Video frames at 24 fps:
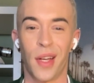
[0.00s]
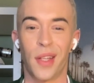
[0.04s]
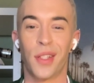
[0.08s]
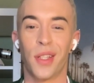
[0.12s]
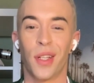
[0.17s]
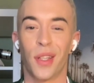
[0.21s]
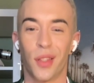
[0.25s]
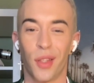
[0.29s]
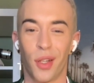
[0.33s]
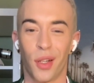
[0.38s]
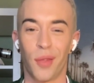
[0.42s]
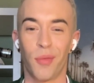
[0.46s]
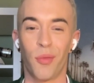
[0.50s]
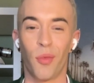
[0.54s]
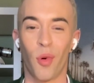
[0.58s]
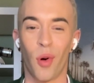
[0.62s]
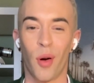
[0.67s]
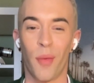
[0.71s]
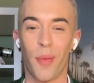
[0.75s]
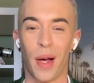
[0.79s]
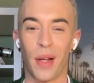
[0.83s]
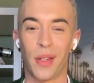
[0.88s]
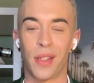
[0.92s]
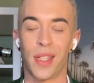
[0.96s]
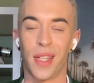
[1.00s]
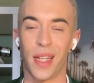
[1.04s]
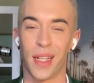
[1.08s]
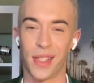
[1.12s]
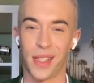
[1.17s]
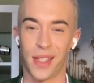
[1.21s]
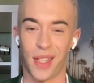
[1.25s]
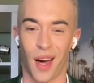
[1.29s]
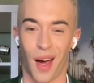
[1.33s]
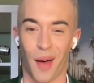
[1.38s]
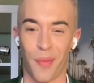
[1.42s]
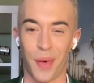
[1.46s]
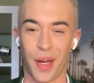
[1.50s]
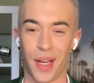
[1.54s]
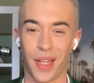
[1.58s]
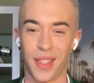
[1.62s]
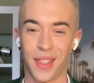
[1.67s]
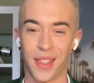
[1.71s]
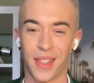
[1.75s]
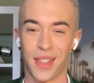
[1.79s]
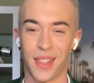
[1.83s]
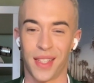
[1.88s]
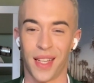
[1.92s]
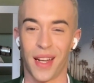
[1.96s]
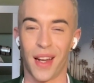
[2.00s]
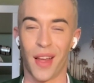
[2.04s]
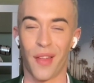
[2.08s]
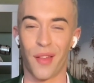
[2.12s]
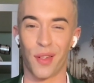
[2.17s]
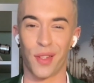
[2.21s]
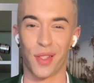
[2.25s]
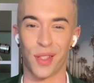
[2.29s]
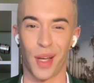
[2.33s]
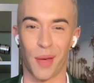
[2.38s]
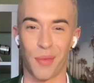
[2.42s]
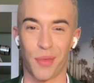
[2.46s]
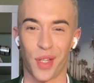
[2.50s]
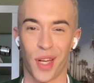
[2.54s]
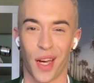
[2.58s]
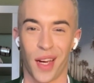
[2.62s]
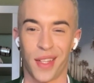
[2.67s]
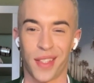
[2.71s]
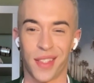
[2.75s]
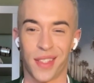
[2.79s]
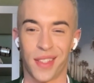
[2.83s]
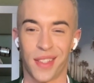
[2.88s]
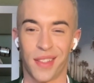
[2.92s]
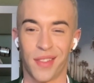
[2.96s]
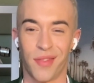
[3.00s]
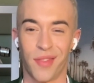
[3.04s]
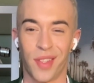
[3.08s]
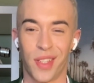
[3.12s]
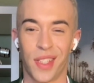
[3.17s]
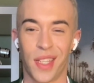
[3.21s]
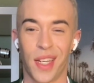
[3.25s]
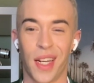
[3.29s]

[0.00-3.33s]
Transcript: To learn more about today's topics and other subjects, visit